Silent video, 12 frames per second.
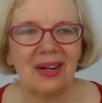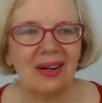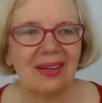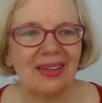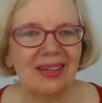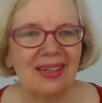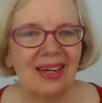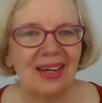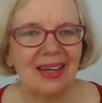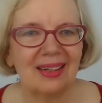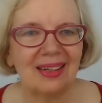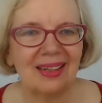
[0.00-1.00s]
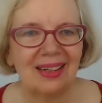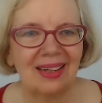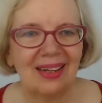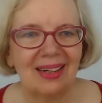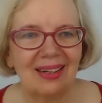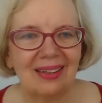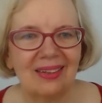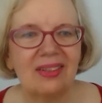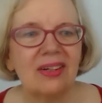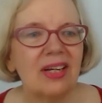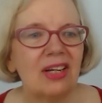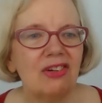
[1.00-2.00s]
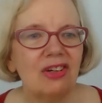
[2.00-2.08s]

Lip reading: on the tech. Look at